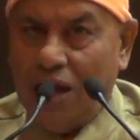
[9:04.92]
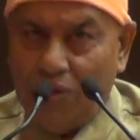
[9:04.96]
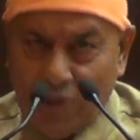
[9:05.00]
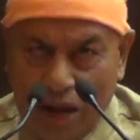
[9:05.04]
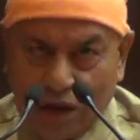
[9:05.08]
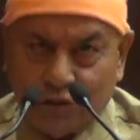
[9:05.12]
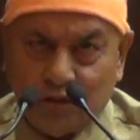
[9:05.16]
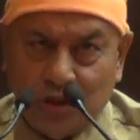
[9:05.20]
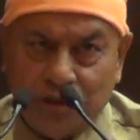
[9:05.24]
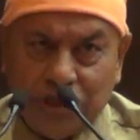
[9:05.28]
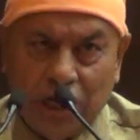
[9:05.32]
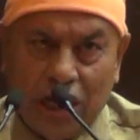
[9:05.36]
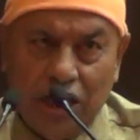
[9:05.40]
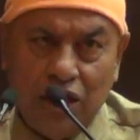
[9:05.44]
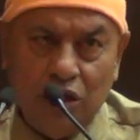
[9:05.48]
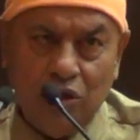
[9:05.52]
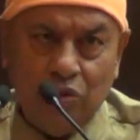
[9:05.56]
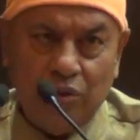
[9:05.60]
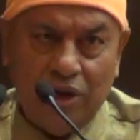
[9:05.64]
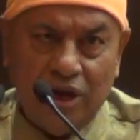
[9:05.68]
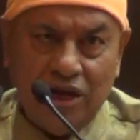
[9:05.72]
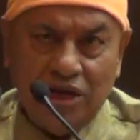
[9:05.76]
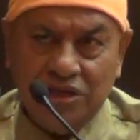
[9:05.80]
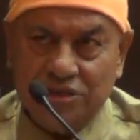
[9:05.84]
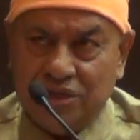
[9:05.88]
I would like to tell
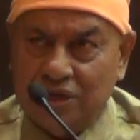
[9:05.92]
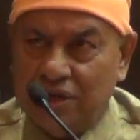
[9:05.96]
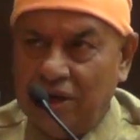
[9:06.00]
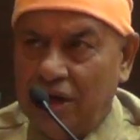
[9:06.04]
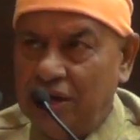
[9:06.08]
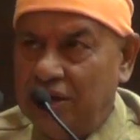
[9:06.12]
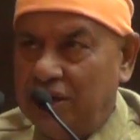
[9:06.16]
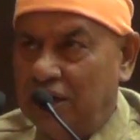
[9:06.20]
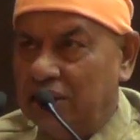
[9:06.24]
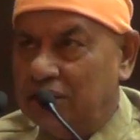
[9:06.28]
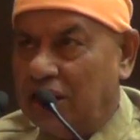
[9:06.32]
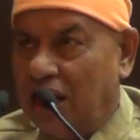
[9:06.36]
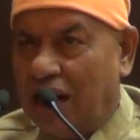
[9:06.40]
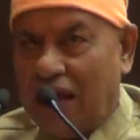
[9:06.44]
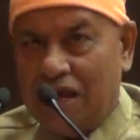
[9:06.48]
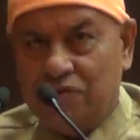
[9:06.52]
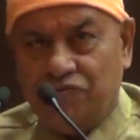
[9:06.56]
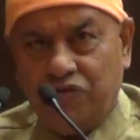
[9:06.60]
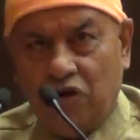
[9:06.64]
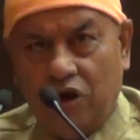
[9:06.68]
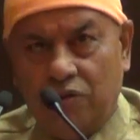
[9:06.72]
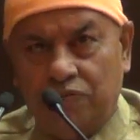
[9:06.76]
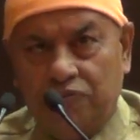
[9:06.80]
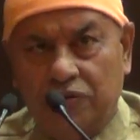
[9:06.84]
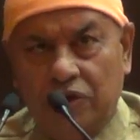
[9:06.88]
you an incident in the
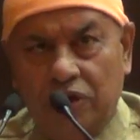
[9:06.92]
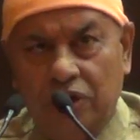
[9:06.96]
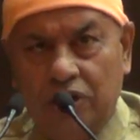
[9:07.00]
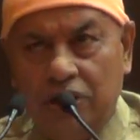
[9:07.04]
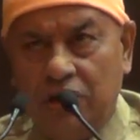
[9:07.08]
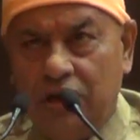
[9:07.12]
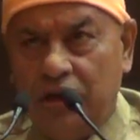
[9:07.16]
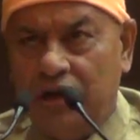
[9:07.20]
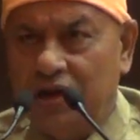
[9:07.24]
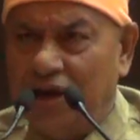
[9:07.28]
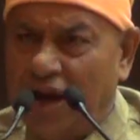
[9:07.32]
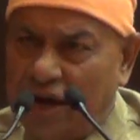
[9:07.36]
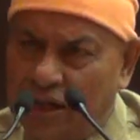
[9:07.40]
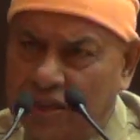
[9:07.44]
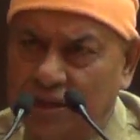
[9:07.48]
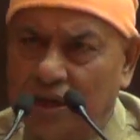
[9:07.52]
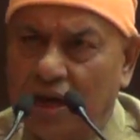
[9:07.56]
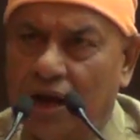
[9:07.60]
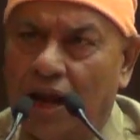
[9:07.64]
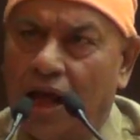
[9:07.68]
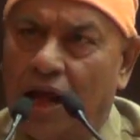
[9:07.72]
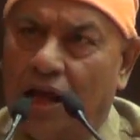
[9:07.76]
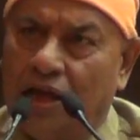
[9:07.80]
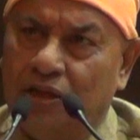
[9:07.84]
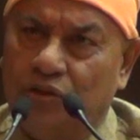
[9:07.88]
life of
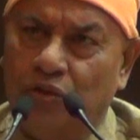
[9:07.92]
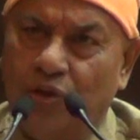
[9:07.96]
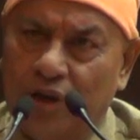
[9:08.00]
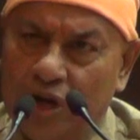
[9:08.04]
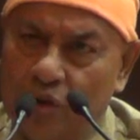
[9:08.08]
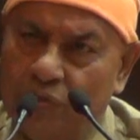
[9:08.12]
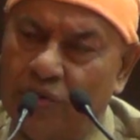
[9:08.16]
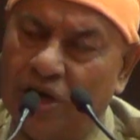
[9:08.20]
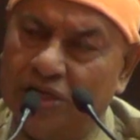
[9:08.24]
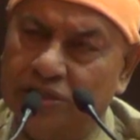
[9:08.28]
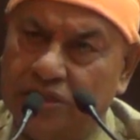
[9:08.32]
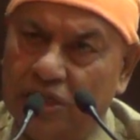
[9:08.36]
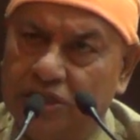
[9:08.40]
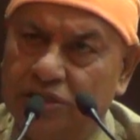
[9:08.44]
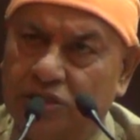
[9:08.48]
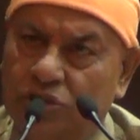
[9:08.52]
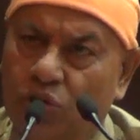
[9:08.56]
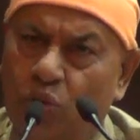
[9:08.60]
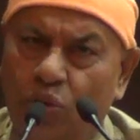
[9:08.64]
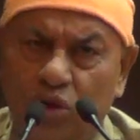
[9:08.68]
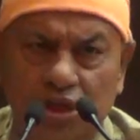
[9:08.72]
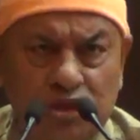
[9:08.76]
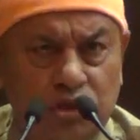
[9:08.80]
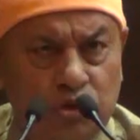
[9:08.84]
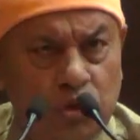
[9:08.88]
Narendranath when he was a
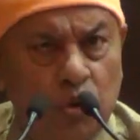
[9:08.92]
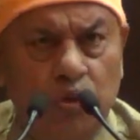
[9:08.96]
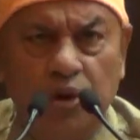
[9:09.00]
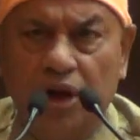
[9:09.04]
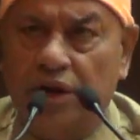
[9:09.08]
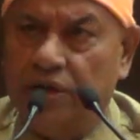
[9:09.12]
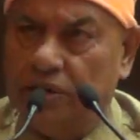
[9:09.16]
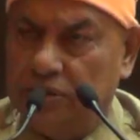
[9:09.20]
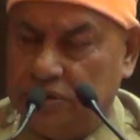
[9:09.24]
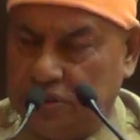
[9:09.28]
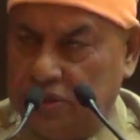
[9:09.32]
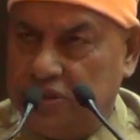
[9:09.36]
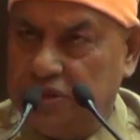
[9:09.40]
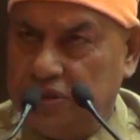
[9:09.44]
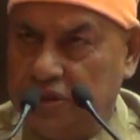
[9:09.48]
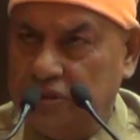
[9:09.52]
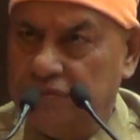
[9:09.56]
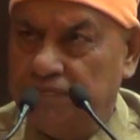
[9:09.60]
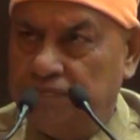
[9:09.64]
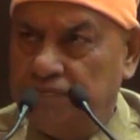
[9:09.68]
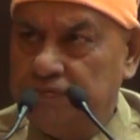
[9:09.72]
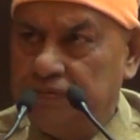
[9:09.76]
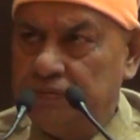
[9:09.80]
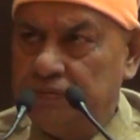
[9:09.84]
school student,